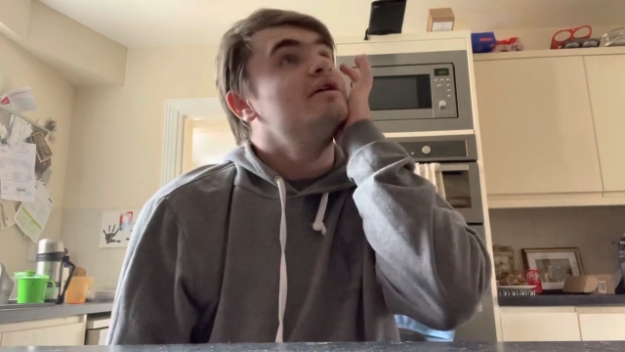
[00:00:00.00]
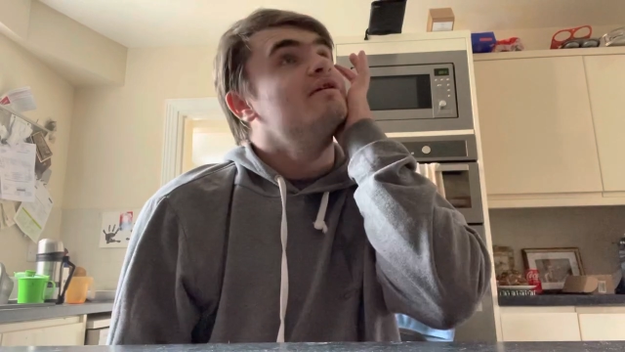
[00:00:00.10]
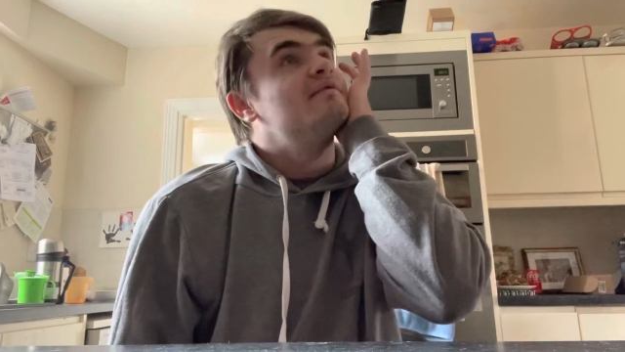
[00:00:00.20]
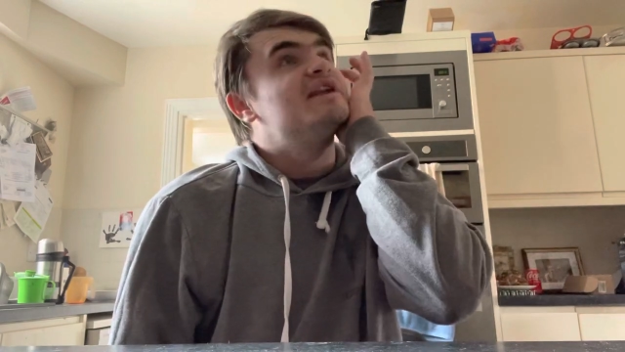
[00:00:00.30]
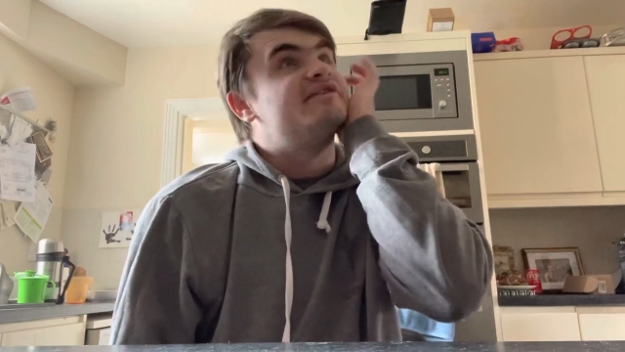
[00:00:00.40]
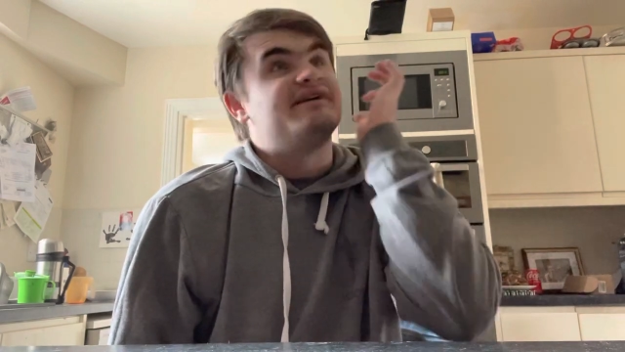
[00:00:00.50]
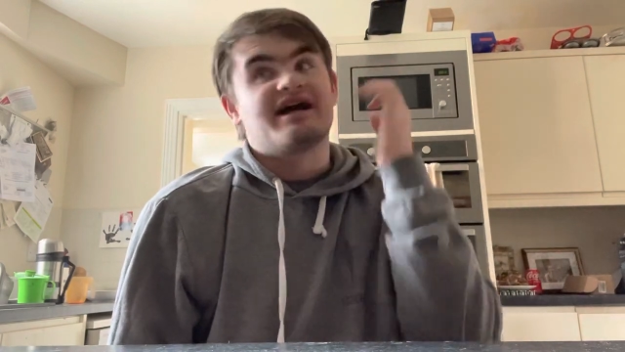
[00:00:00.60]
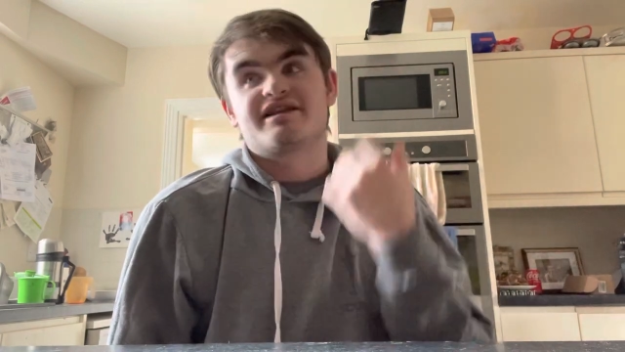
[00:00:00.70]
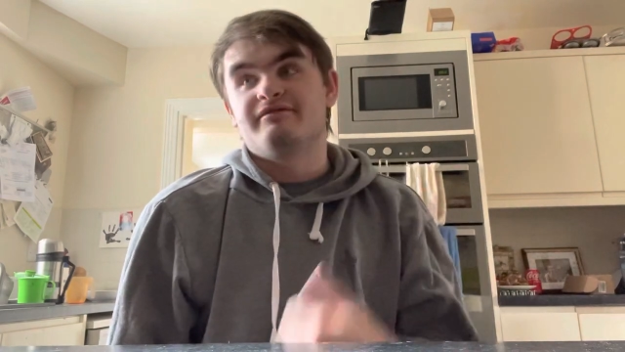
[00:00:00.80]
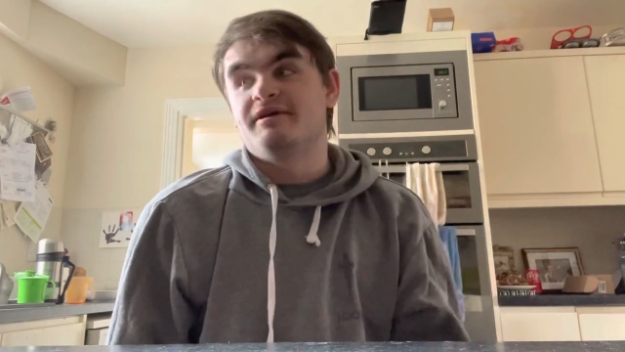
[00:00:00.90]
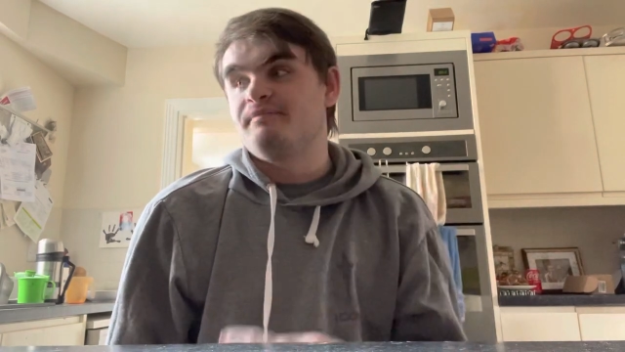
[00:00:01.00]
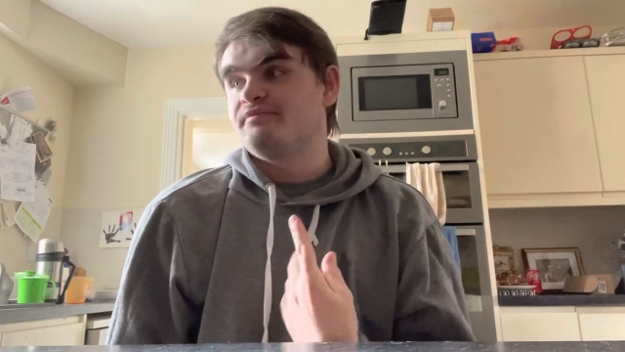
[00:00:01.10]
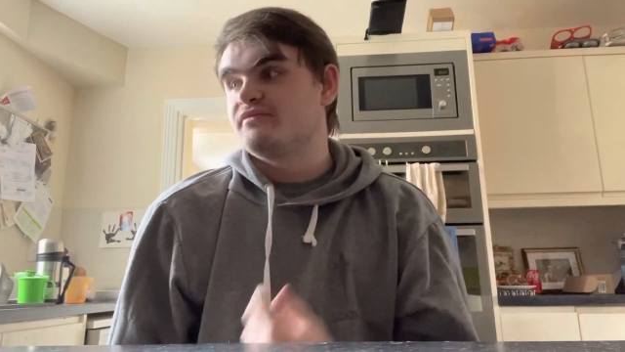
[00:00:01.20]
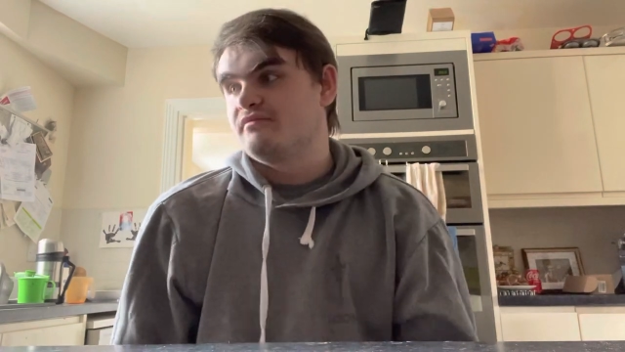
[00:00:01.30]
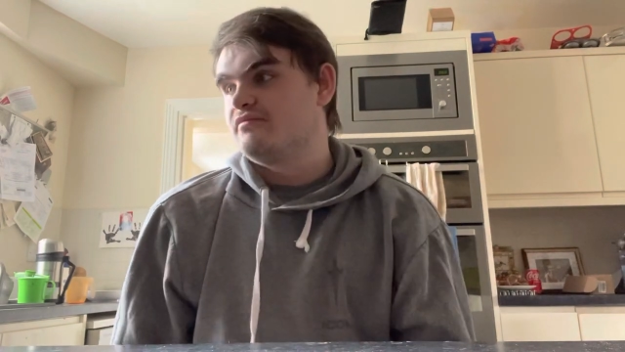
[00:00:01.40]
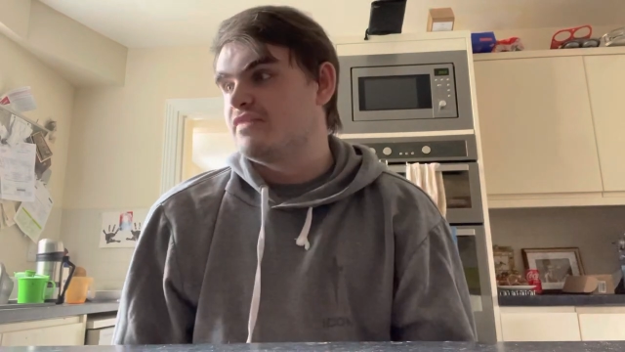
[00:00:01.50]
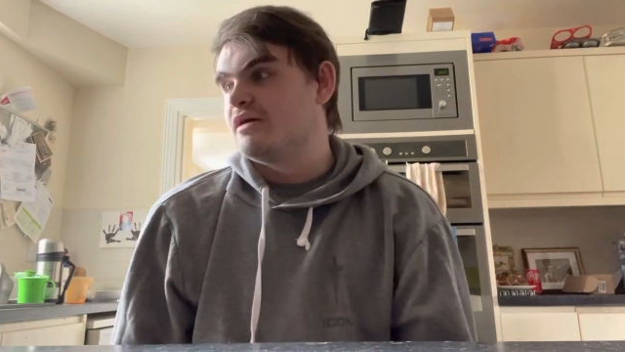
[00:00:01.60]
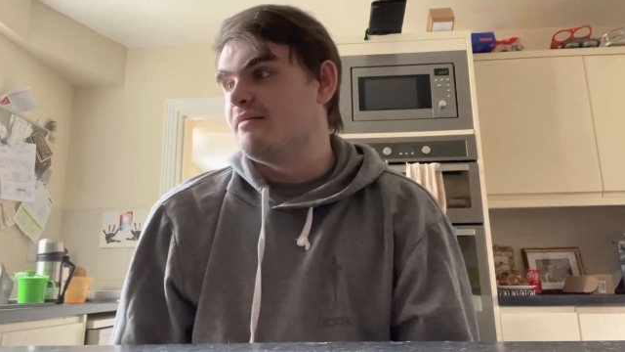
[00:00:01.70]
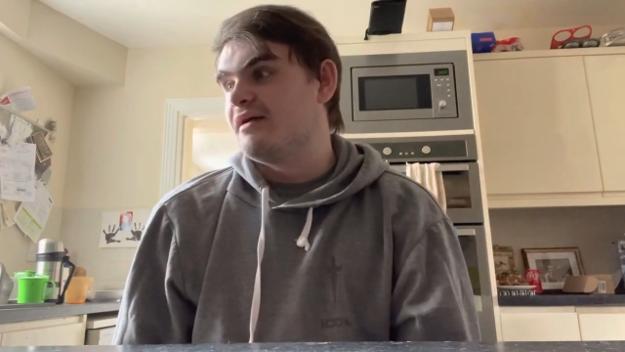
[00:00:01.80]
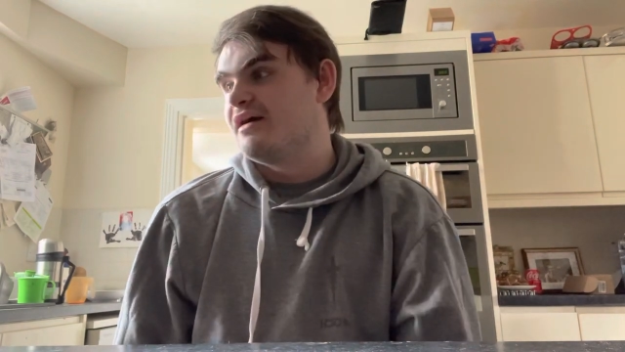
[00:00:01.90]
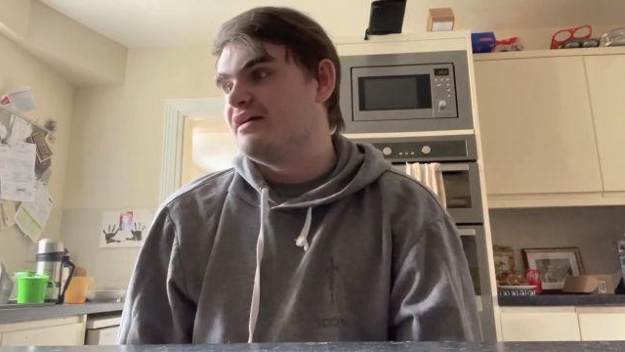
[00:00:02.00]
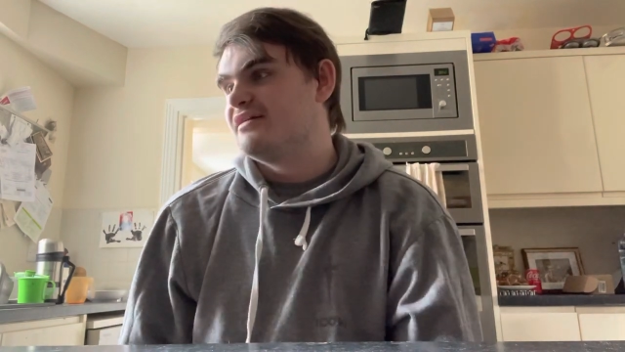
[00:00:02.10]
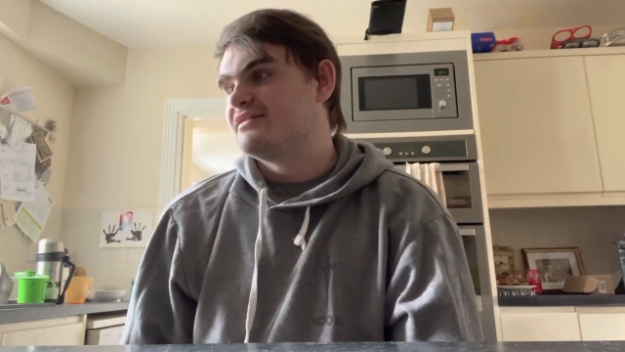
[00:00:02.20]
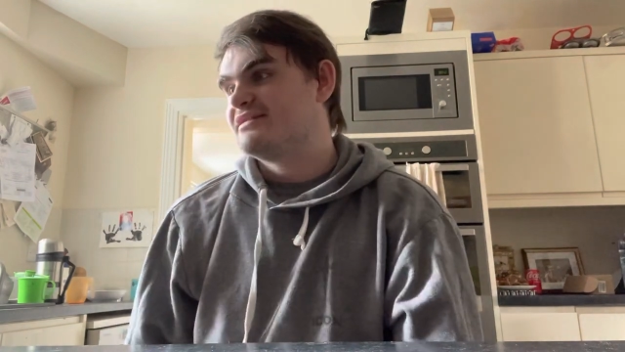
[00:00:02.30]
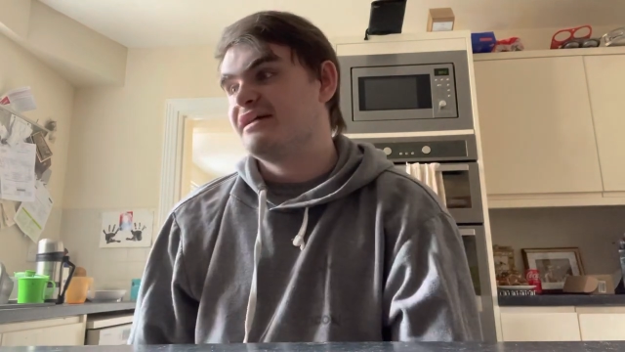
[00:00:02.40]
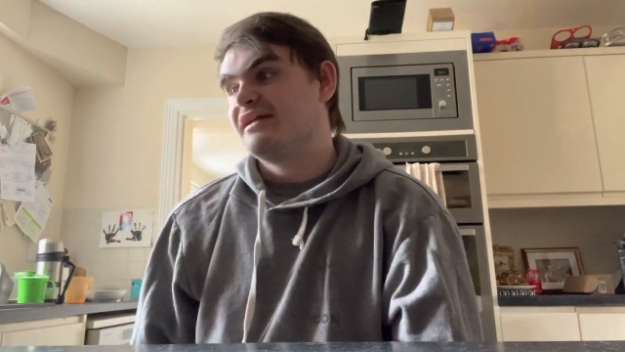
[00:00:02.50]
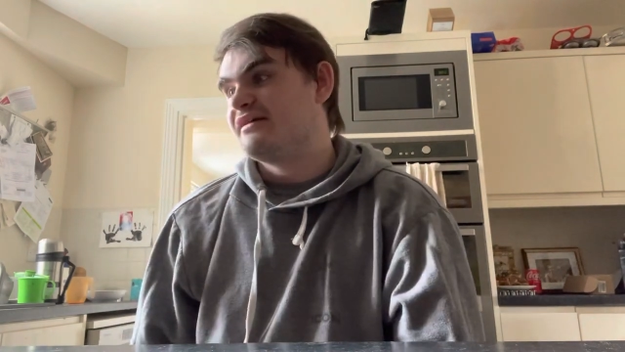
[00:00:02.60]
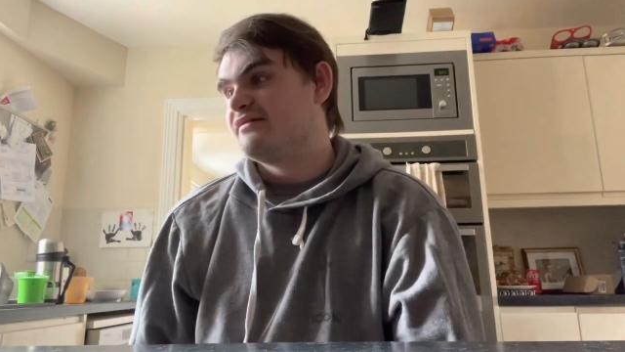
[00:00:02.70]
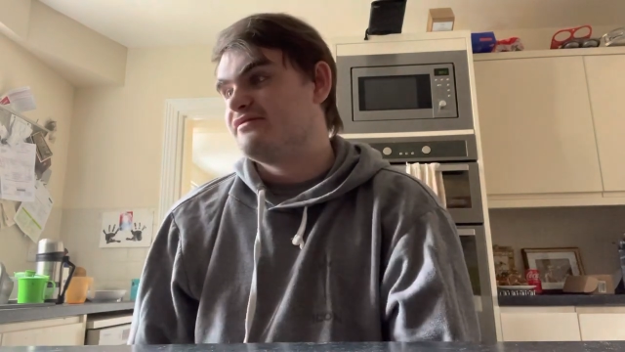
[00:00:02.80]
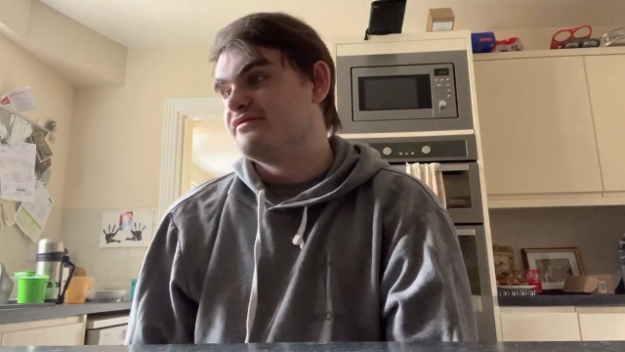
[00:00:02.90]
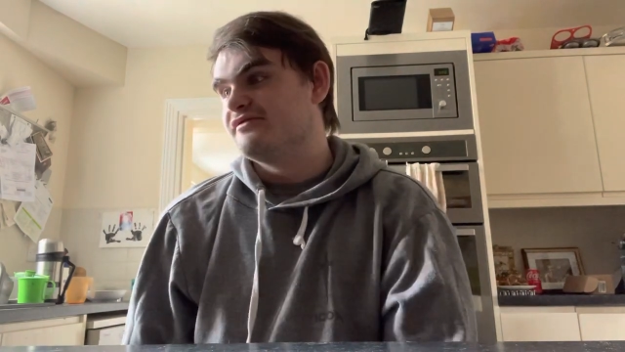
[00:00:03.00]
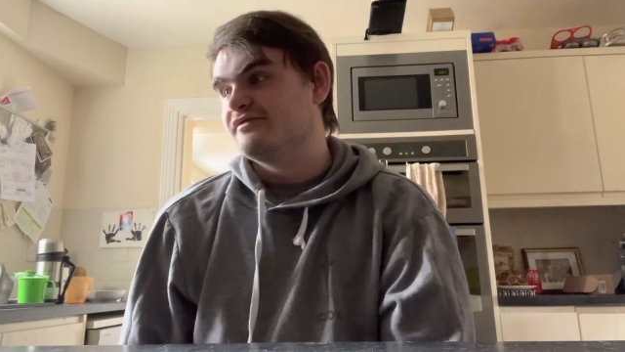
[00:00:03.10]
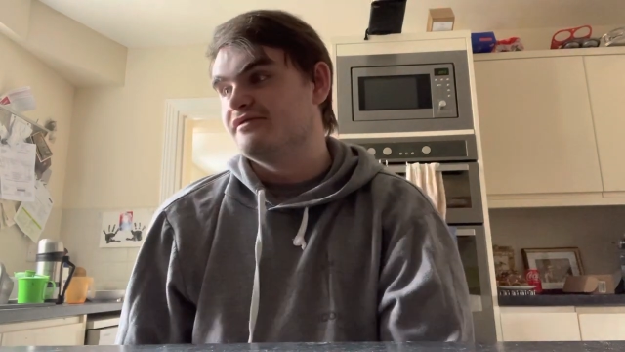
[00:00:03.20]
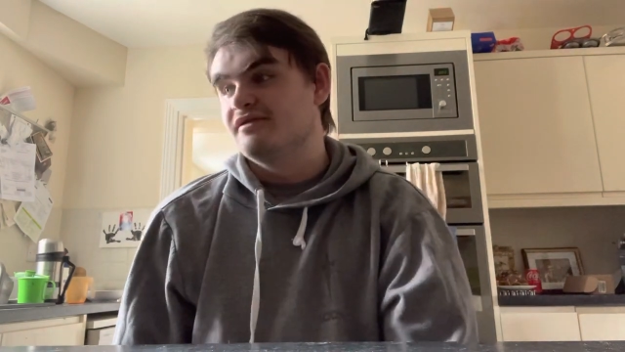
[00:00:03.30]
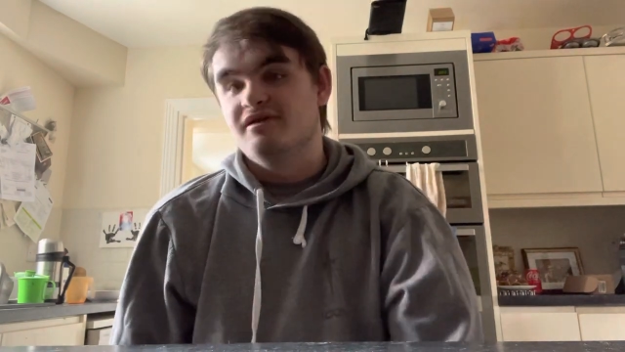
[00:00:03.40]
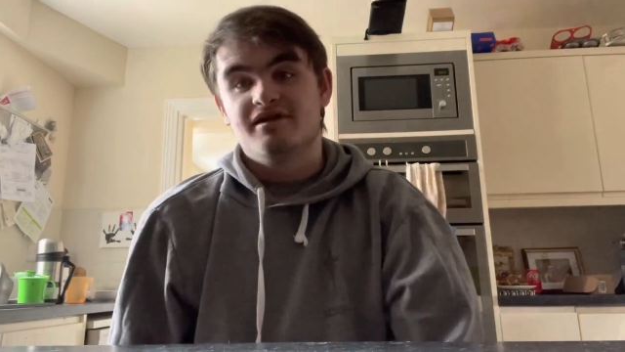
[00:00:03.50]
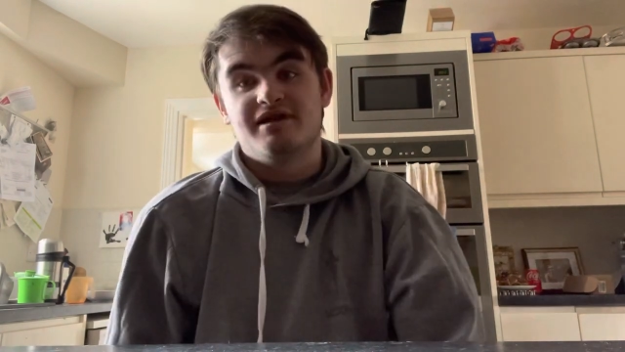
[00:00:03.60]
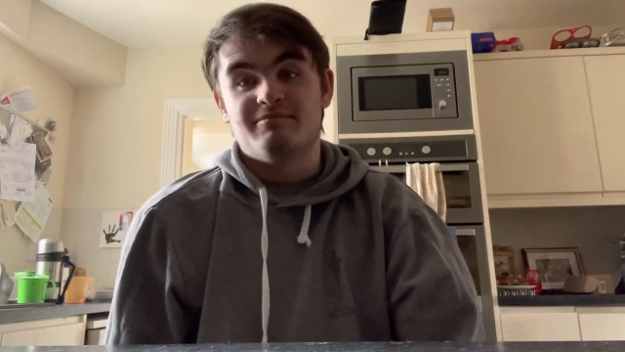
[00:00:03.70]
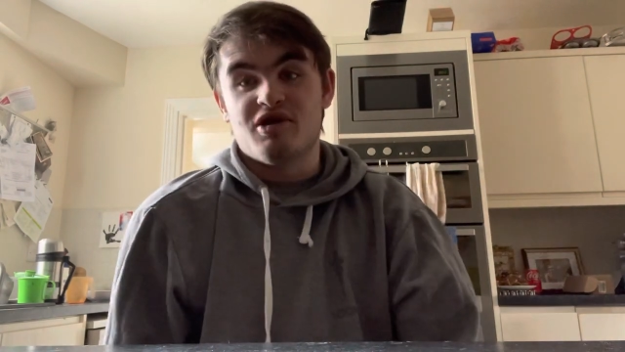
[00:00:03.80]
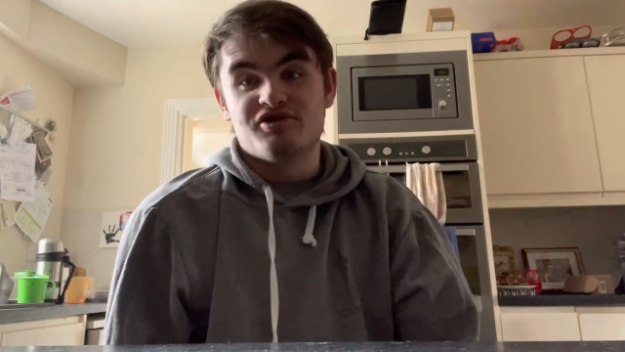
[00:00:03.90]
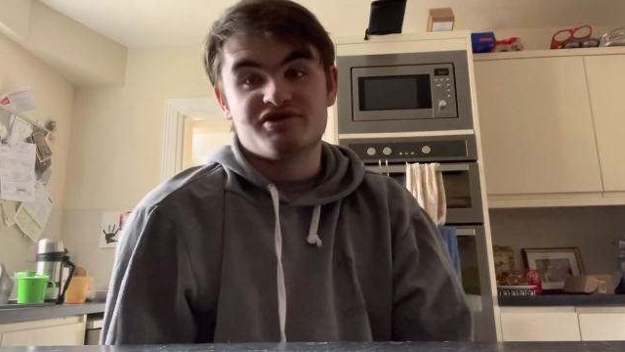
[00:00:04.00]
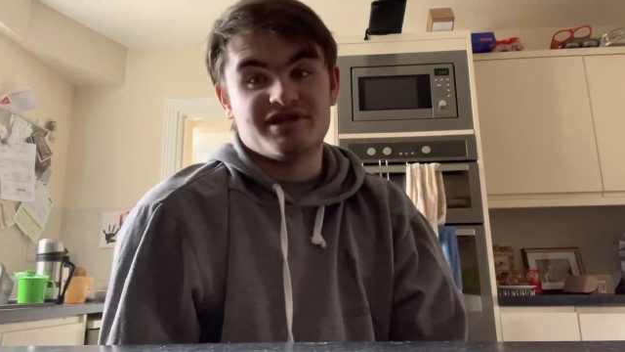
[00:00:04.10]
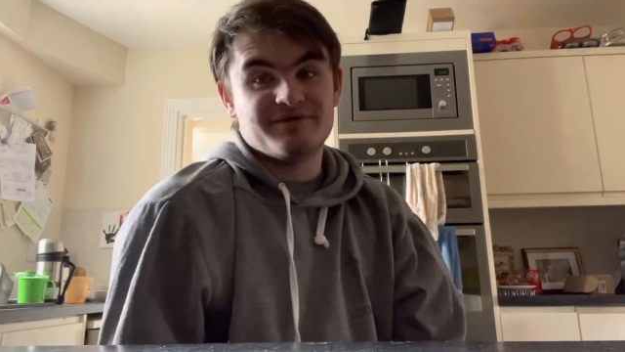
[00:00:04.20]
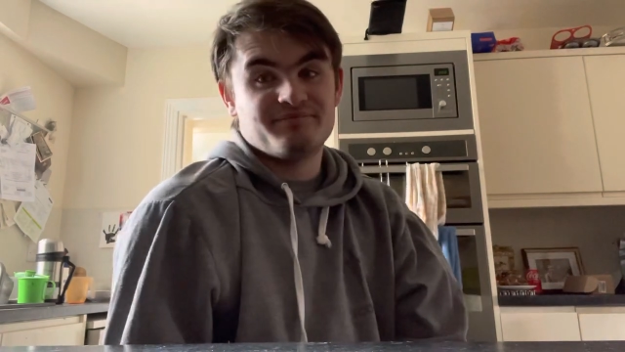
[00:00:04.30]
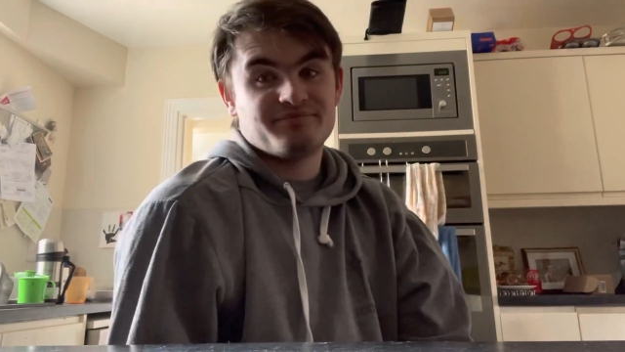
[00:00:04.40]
Went to react to it, blah blah blah, sat there for, then posted it.